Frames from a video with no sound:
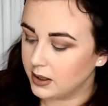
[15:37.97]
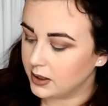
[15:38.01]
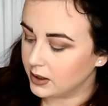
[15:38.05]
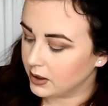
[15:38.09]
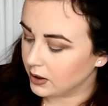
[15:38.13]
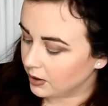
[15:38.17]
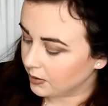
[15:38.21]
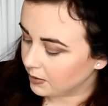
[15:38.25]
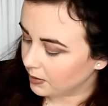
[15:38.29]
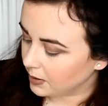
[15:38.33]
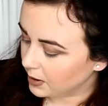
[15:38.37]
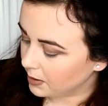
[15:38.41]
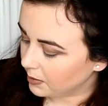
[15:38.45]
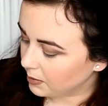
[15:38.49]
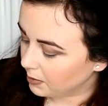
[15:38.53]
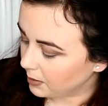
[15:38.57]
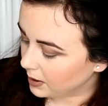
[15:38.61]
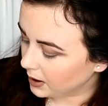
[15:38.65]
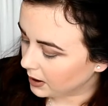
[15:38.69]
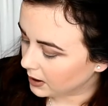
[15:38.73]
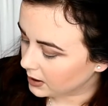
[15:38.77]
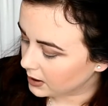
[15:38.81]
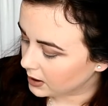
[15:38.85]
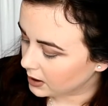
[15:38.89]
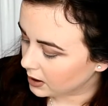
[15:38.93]
So I'm gonna
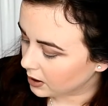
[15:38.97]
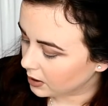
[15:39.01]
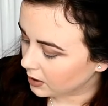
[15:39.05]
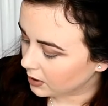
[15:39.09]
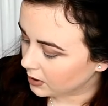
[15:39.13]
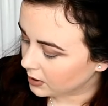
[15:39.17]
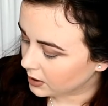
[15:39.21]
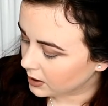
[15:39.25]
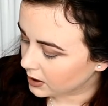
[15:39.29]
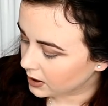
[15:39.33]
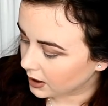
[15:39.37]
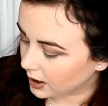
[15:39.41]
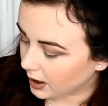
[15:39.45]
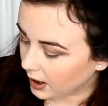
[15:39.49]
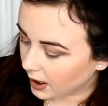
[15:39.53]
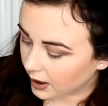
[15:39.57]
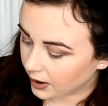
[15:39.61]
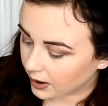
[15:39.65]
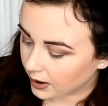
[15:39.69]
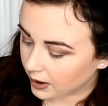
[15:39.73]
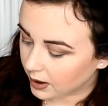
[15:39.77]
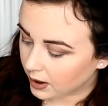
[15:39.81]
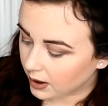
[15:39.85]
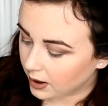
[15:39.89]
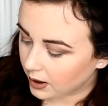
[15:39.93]
mix those
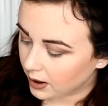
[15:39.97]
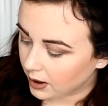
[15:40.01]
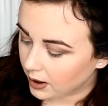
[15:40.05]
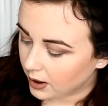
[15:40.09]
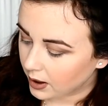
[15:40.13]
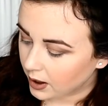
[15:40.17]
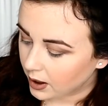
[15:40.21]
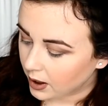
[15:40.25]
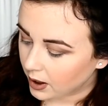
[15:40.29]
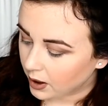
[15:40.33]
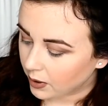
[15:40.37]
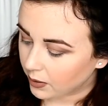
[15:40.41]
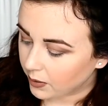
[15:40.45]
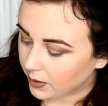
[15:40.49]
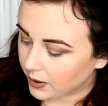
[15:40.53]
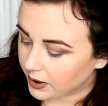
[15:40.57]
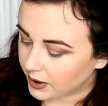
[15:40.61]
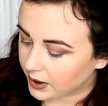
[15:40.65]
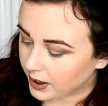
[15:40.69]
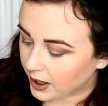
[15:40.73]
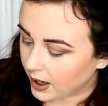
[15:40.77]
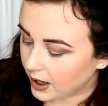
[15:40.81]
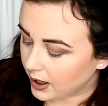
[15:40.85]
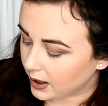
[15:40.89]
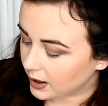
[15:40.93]
together with
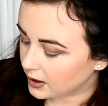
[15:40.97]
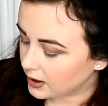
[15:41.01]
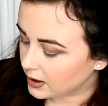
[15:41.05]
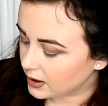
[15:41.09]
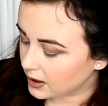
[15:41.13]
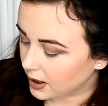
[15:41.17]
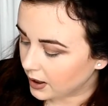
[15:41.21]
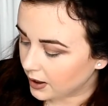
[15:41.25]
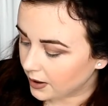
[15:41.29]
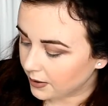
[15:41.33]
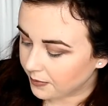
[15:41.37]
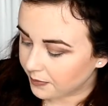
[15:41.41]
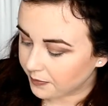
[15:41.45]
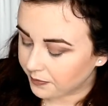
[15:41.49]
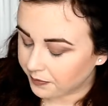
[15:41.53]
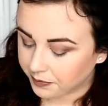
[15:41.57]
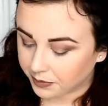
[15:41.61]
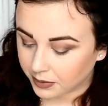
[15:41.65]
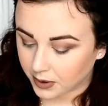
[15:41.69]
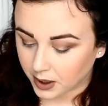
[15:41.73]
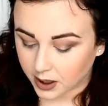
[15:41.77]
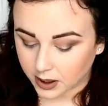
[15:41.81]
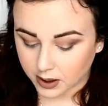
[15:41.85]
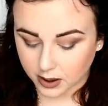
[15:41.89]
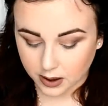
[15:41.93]
that,
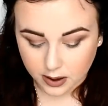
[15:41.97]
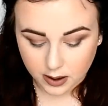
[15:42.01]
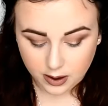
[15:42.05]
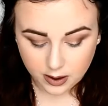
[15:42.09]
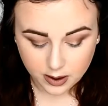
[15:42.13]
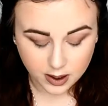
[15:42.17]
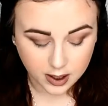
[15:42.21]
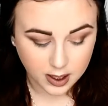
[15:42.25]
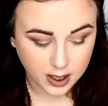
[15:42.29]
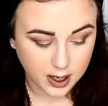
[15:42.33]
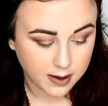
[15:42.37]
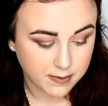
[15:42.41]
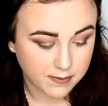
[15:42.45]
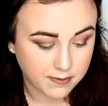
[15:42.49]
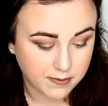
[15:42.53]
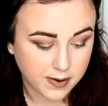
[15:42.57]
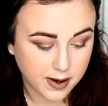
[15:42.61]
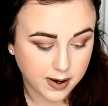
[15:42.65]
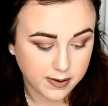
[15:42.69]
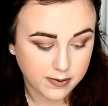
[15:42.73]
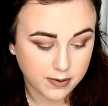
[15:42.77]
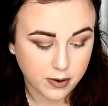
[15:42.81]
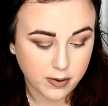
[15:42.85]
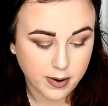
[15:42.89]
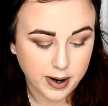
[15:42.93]
the
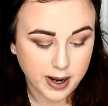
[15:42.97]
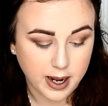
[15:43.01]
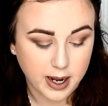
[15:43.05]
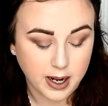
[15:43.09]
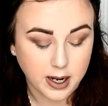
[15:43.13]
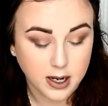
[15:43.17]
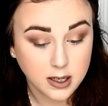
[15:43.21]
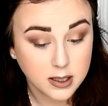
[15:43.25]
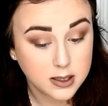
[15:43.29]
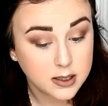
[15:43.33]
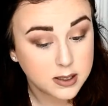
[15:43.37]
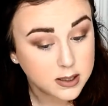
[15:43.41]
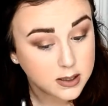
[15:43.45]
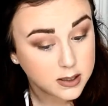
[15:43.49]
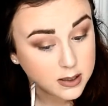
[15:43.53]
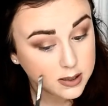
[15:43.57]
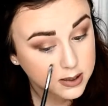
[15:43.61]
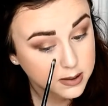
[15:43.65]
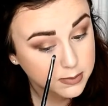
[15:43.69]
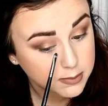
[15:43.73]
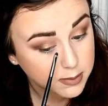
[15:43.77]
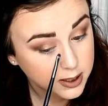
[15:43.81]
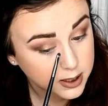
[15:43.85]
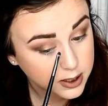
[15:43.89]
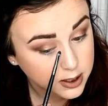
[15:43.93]
M508, the
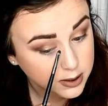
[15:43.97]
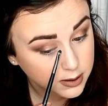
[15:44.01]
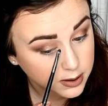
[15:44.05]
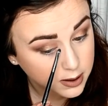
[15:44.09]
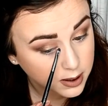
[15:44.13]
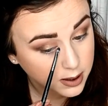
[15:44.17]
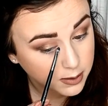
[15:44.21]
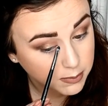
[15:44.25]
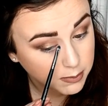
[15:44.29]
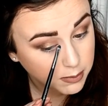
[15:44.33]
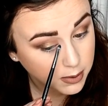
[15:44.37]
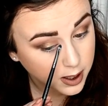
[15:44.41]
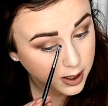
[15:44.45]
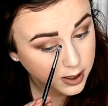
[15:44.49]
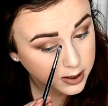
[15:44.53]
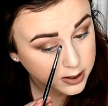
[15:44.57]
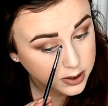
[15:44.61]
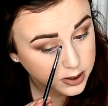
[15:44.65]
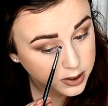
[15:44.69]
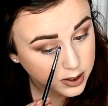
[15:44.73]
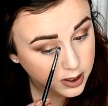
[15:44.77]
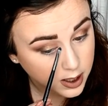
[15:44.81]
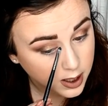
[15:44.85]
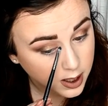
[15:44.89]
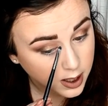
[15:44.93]
smudging
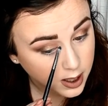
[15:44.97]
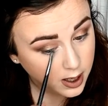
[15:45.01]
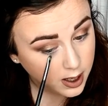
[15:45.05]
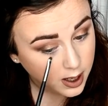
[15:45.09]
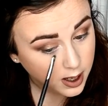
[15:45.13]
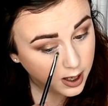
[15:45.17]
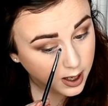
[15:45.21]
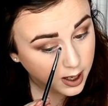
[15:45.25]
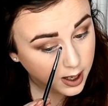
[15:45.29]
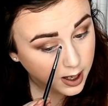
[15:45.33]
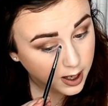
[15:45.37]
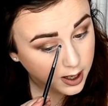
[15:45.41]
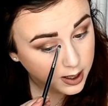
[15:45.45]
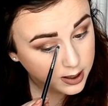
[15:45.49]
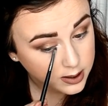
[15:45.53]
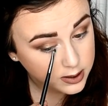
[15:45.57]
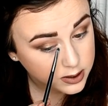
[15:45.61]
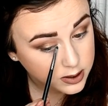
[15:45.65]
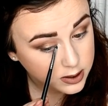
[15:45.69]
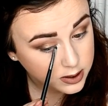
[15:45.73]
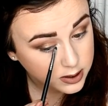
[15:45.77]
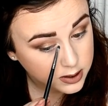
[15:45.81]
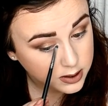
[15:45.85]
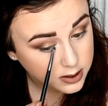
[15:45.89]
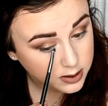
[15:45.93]
brush, and
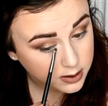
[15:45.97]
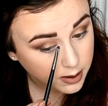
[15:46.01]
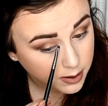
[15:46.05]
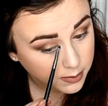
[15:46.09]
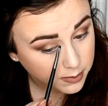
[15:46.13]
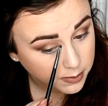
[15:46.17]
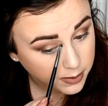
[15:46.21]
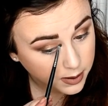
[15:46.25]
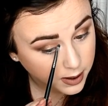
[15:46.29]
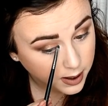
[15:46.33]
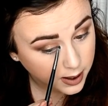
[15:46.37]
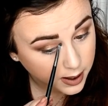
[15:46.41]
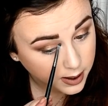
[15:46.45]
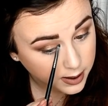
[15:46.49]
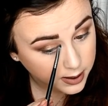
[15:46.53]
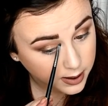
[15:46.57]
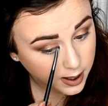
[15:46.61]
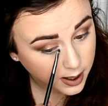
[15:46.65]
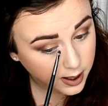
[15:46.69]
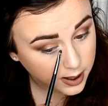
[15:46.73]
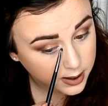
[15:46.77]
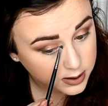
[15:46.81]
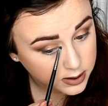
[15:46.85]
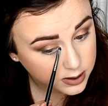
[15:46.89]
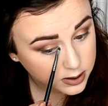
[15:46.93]
just apply
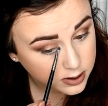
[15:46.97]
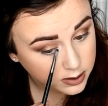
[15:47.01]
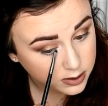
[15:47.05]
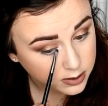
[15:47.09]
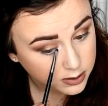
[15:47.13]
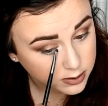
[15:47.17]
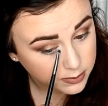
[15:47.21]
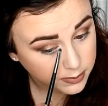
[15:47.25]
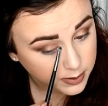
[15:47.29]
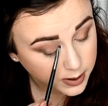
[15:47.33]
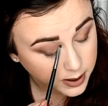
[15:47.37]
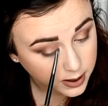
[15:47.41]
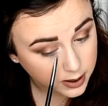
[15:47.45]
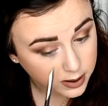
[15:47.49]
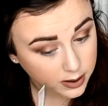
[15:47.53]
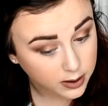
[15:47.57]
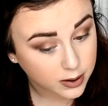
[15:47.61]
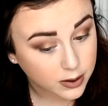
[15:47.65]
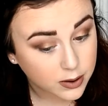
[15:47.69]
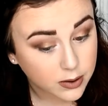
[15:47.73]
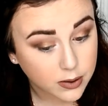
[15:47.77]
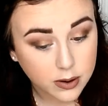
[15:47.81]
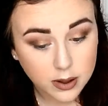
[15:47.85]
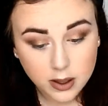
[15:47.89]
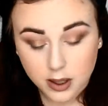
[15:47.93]
that to my inner
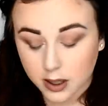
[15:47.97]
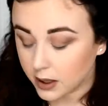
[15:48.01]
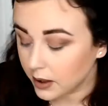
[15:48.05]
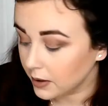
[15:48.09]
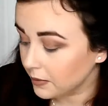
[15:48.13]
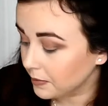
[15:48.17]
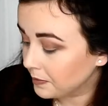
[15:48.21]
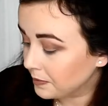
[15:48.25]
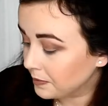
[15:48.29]
corner.